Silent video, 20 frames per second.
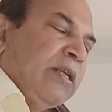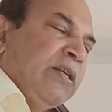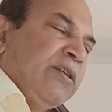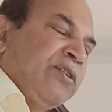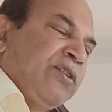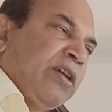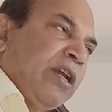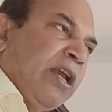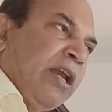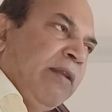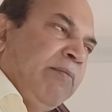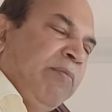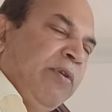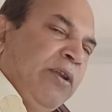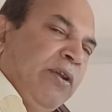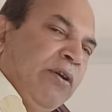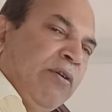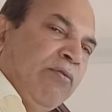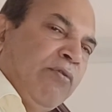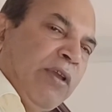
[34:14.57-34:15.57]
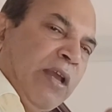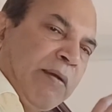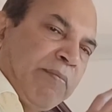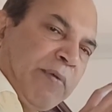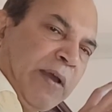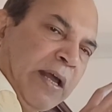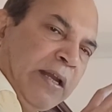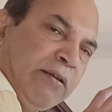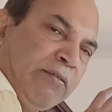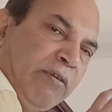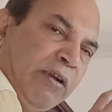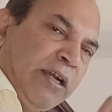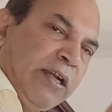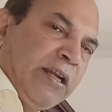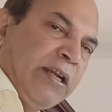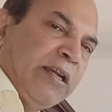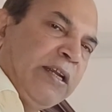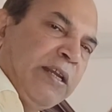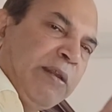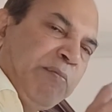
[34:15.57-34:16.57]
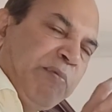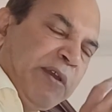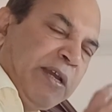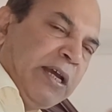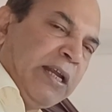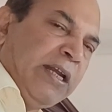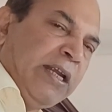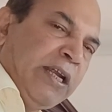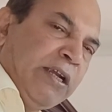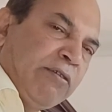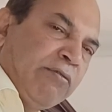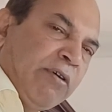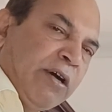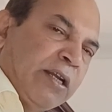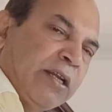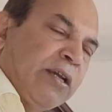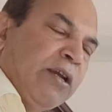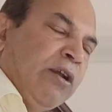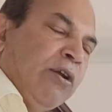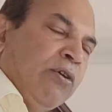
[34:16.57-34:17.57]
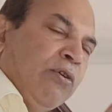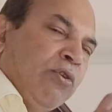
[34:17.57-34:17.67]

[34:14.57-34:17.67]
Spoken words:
Second video, we have calculated typical network